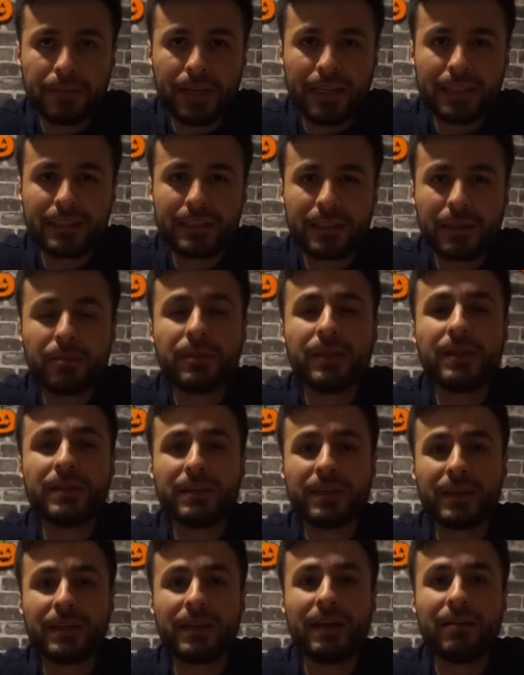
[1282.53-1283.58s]

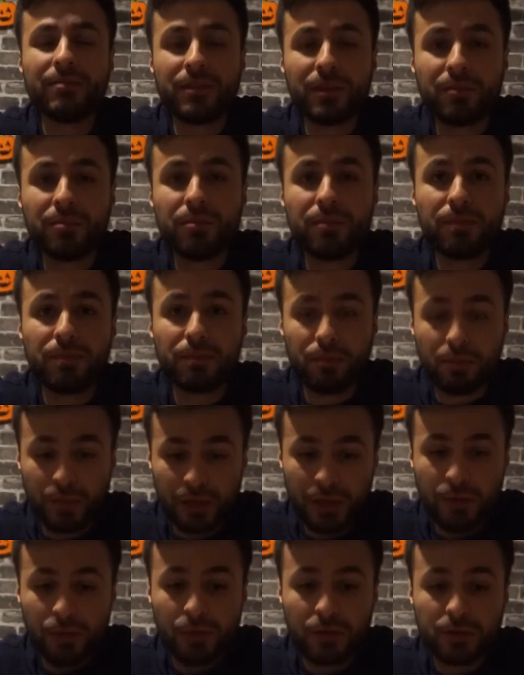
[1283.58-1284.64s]
accepting, like, I've done
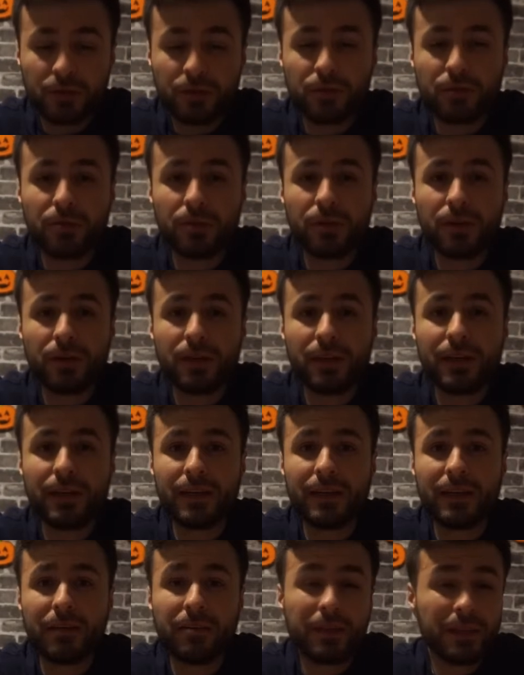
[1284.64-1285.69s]
pretty well so far
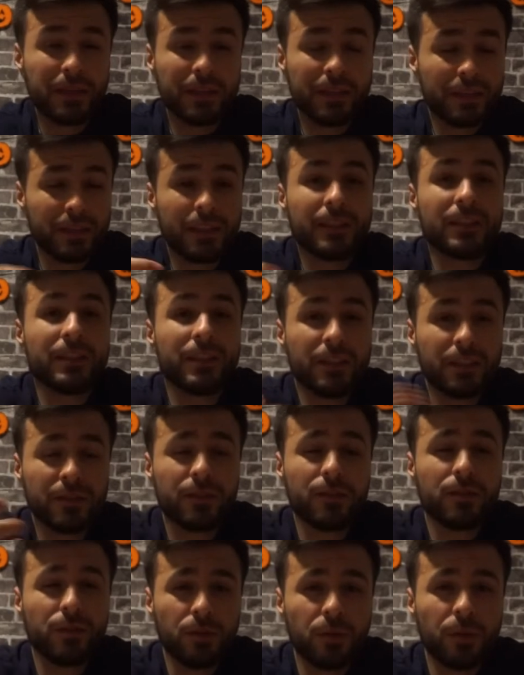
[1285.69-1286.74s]
and I'm going to continue
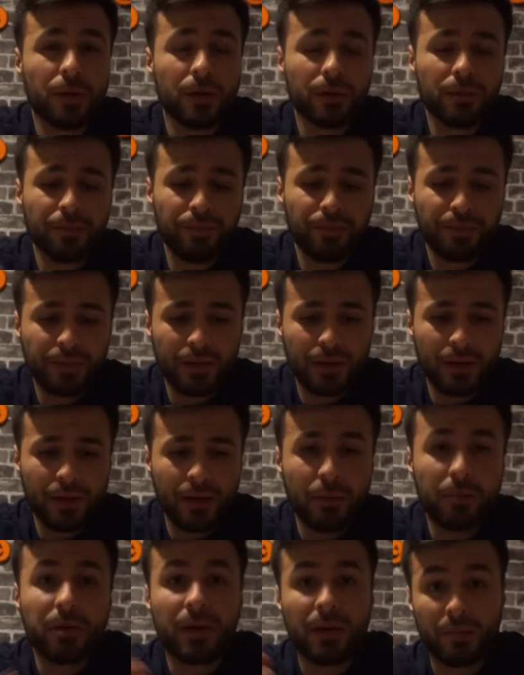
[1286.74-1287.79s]
to do well,
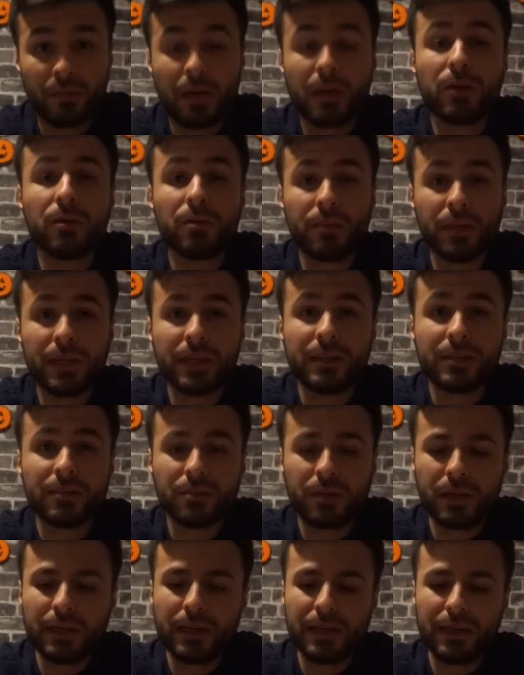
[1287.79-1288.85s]
but at my own
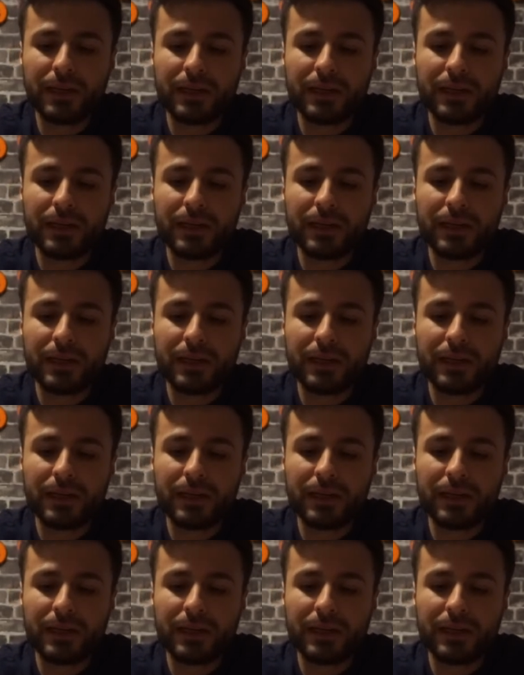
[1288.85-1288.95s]
pace, right?